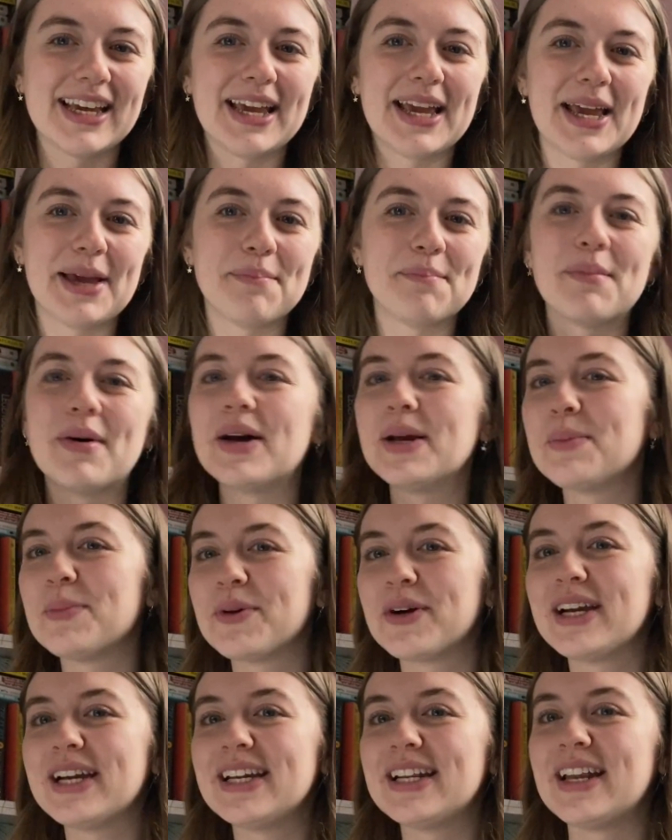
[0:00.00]
in my
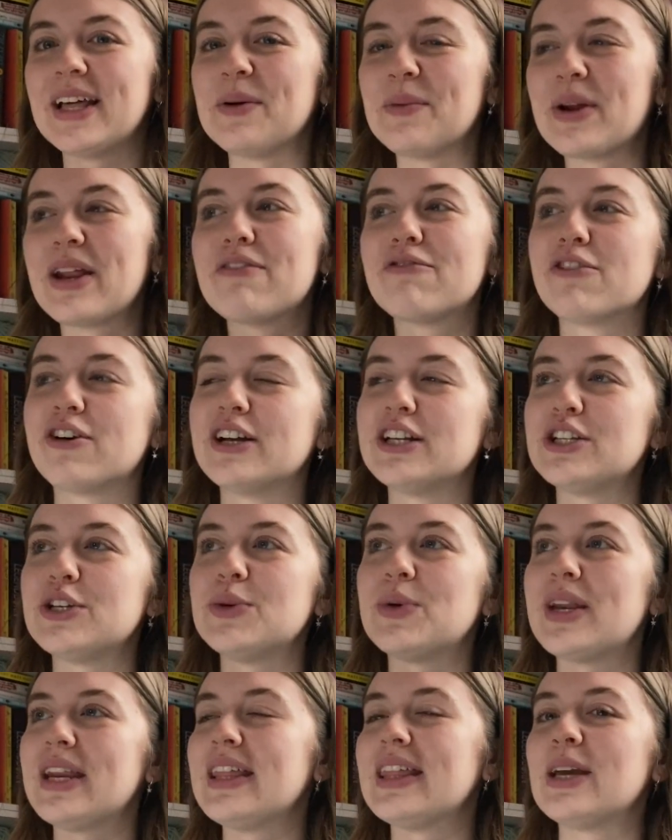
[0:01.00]
brain like whenever I
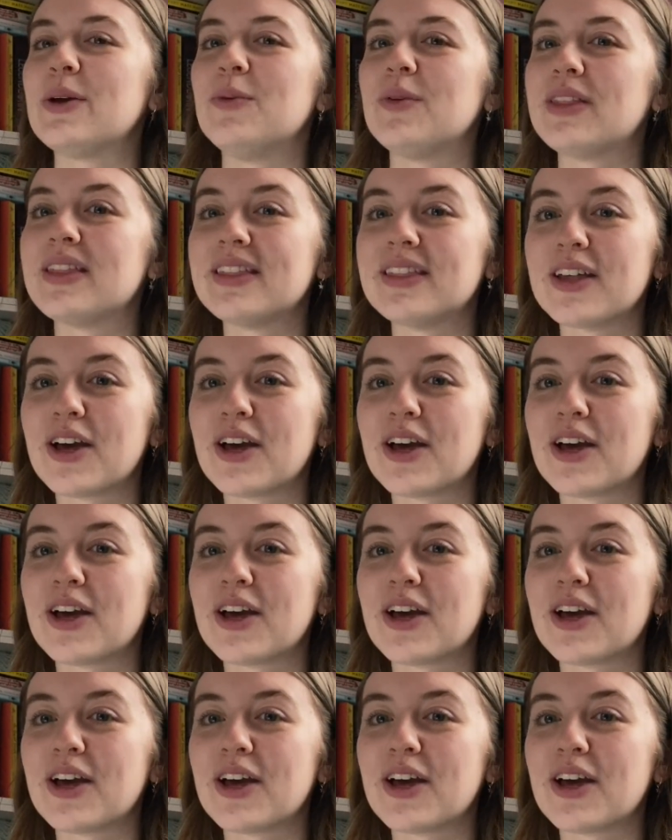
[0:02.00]
do anything with